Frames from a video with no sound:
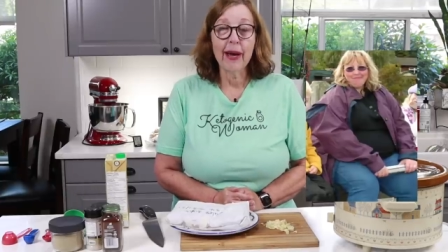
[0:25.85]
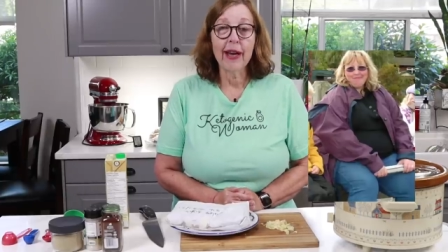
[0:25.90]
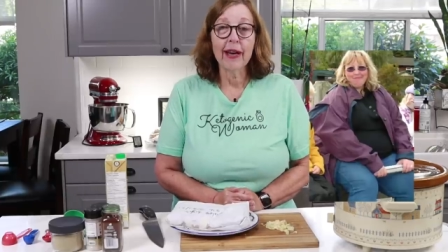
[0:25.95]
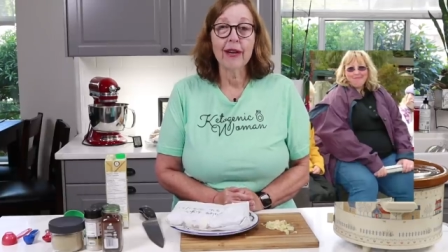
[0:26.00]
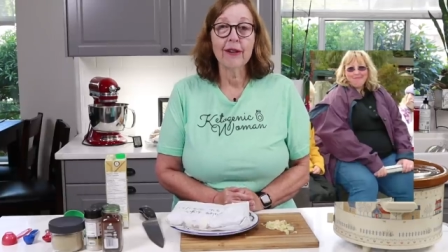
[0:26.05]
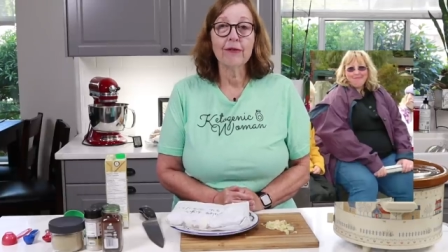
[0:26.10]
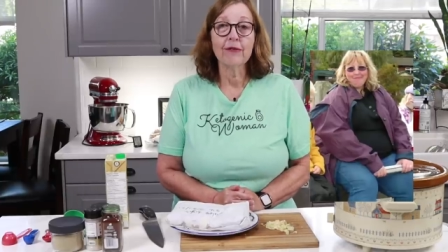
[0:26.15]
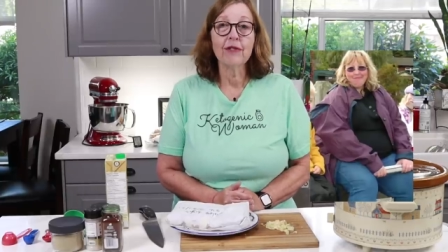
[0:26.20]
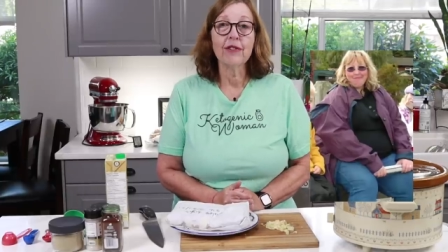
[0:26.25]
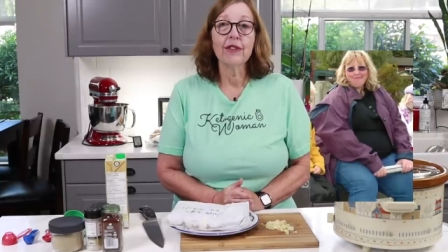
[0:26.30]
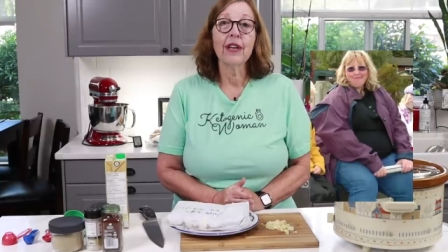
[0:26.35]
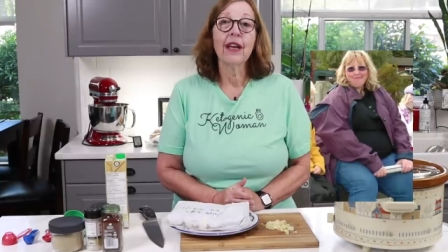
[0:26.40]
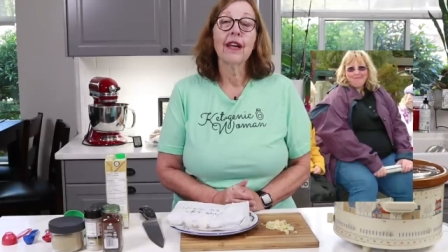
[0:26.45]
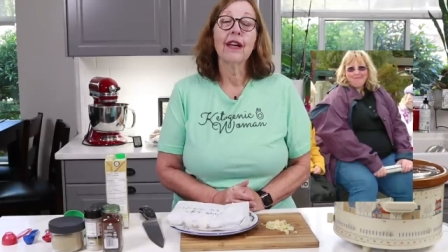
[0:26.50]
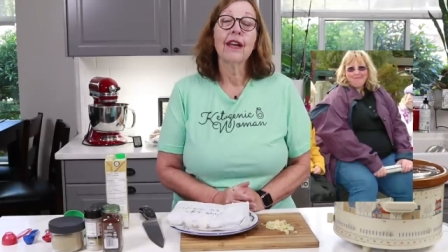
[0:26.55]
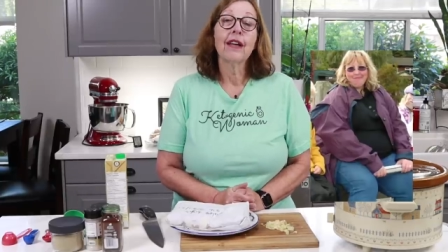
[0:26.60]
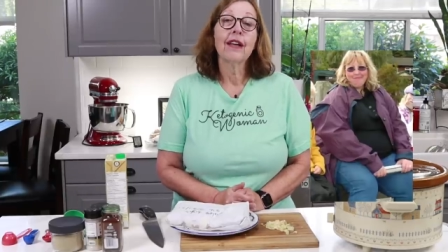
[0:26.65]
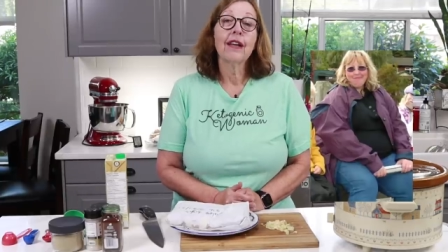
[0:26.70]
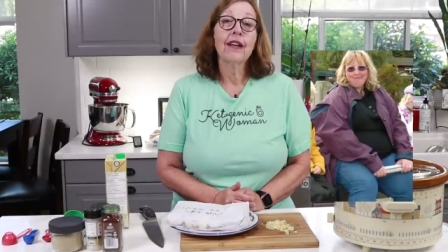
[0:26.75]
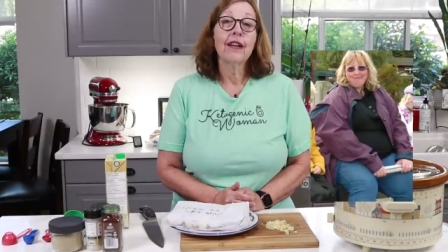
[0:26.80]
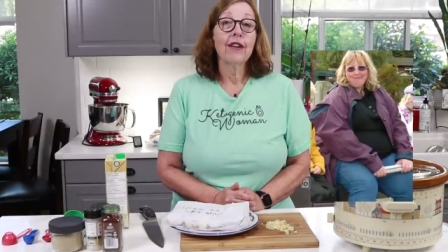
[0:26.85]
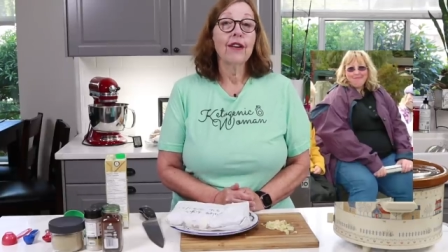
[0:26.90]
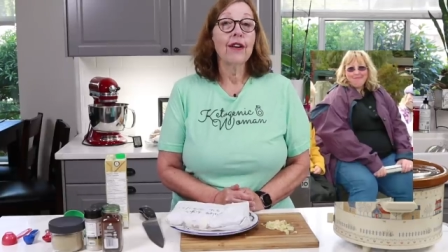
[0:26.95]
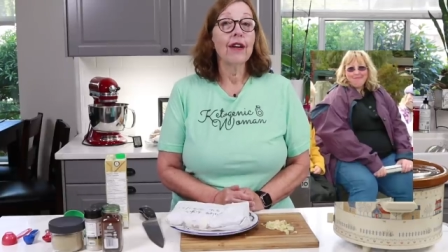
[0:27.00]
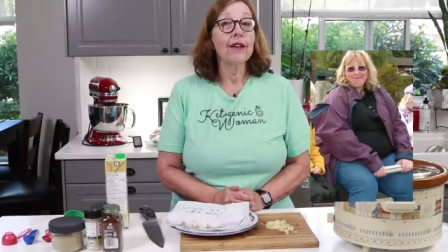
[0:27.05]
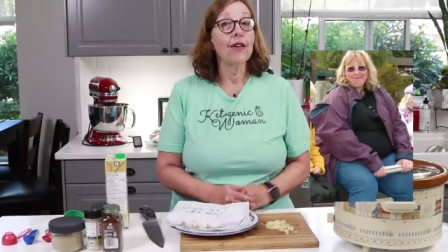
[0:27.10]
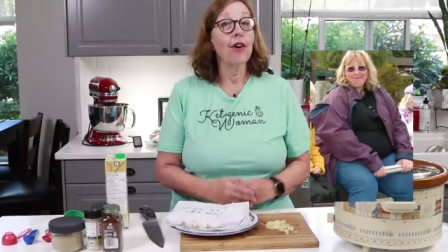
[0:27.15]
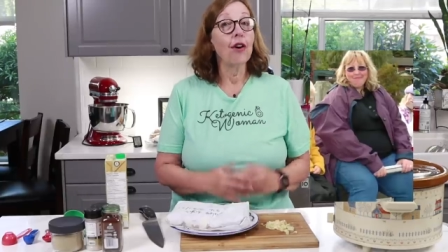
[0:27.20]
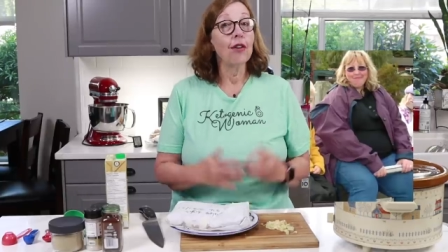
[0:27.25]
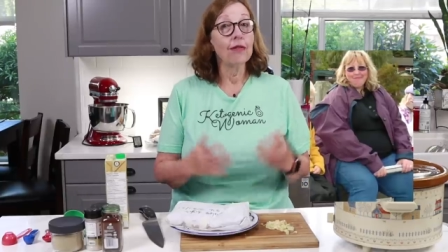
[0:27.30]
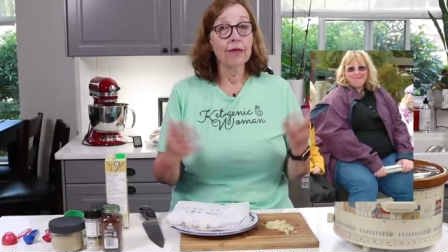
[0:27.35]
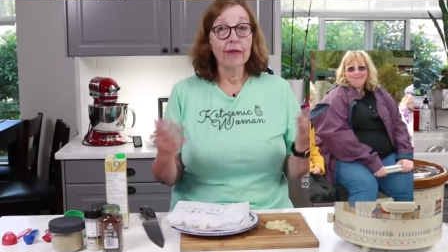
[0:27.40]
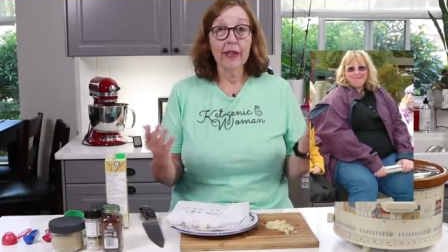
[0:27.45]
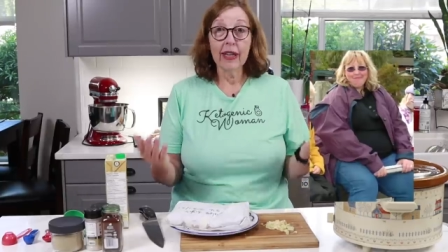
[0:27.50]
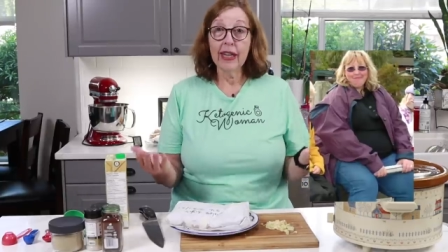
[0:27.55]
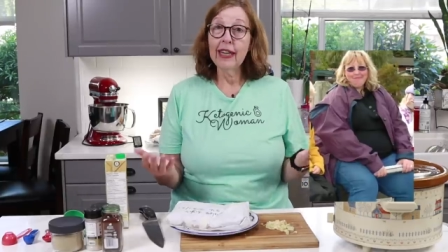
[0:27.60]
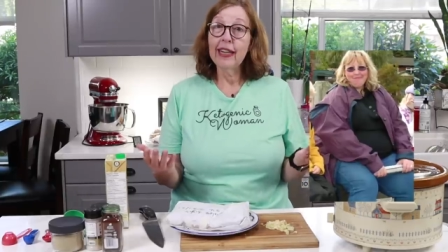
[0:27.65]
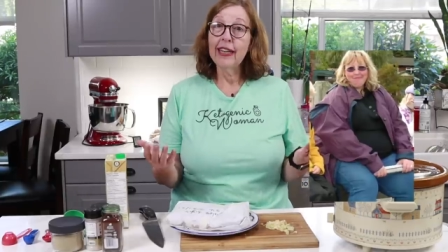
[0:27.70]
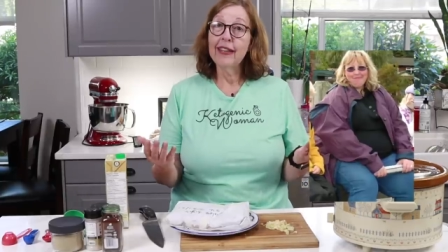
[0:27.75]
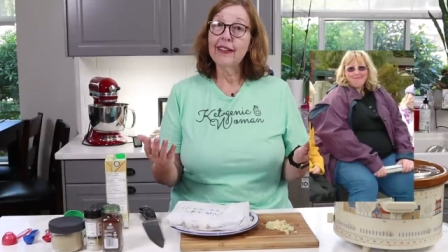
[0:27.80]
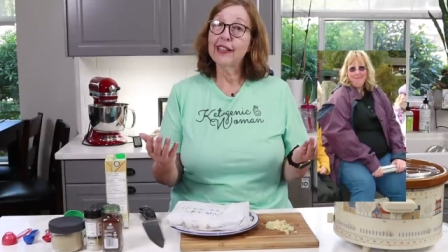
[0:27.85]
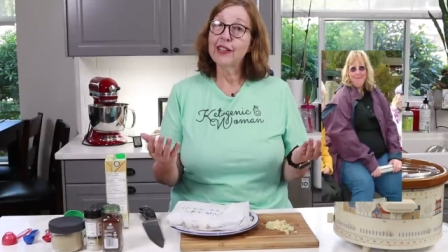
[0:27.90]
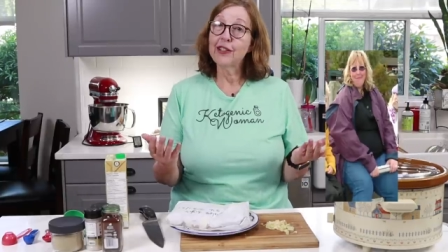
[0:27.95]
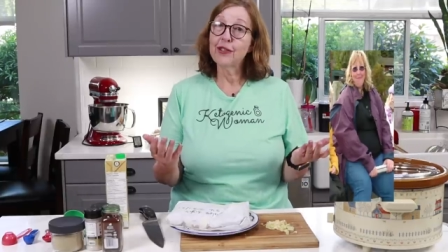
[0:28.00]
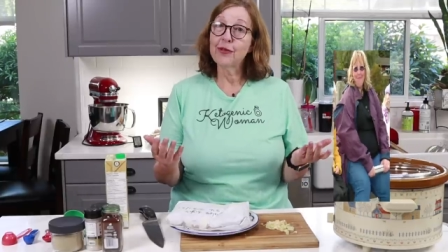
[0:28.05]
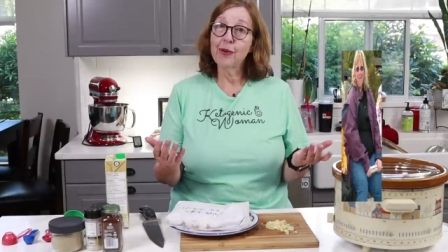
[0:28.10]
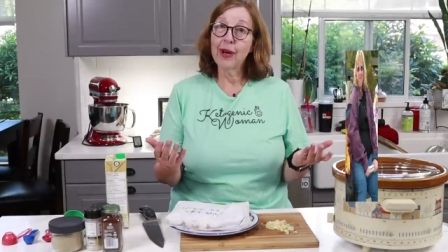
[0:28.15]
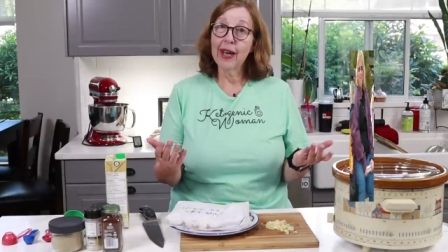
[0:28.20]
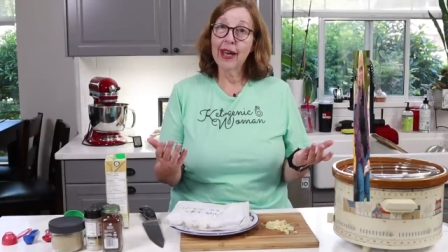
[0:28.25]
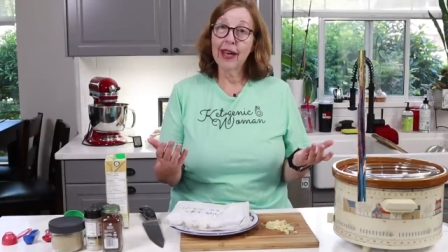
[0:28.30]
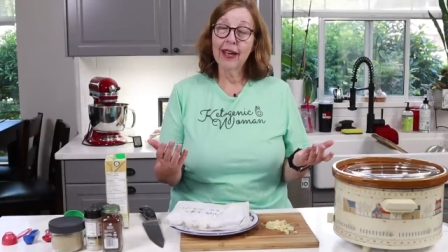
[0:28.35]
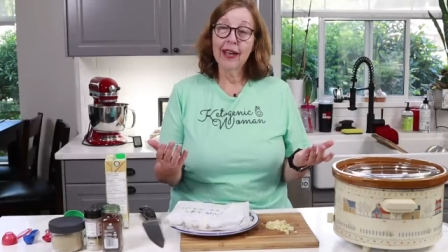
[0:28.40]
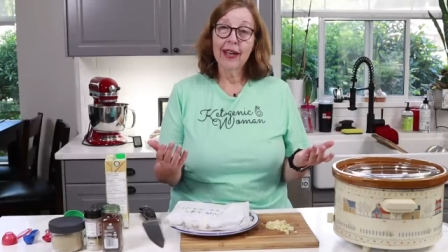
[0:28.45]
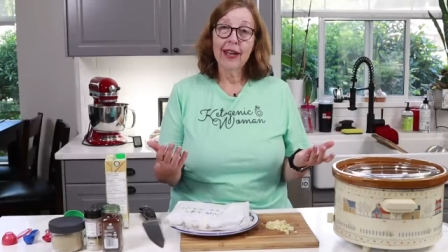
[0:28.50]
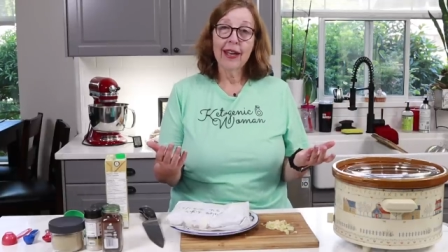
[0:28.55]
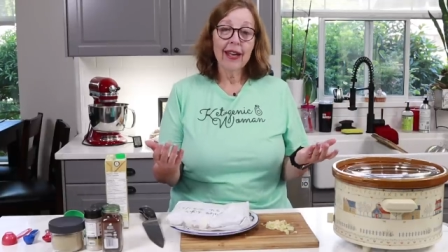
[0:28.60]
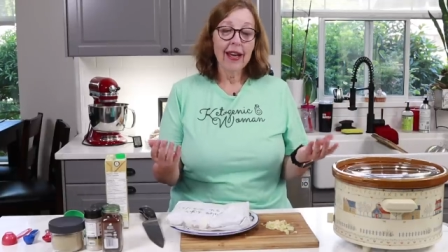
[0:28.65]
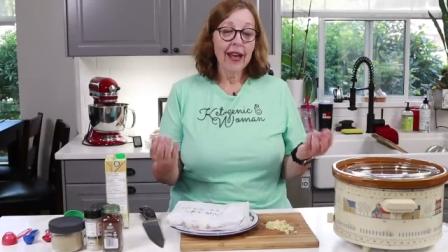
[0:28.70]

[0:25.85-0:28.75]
pounds eating this way.